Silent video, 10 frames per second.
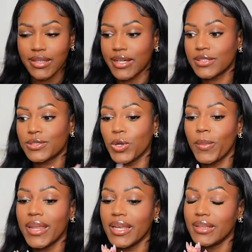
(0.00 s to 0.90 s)
Like so
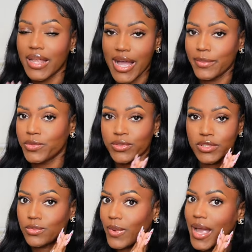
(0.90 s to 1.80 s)
many labs were
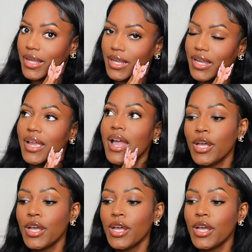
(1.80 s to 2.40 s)
just wacky.